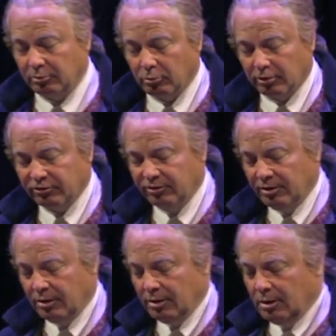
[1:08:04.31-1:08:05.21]
worse,
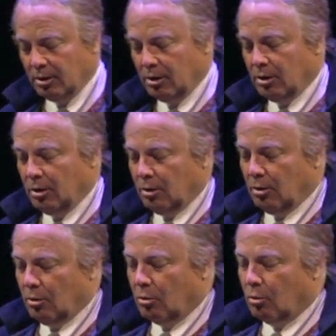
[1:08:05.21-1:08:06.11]

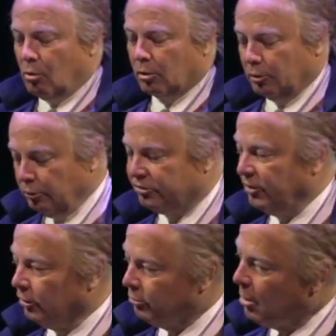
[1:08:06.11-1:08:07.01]
or loosed
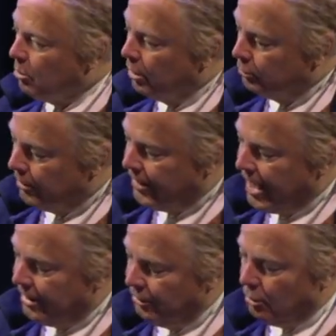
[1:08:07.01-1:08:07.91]
into a world where they
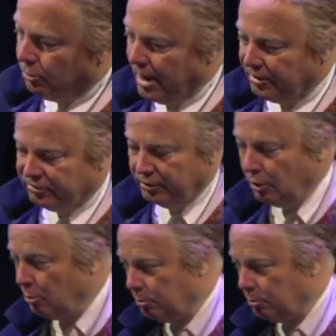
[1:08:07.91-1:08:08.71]
had no rights and no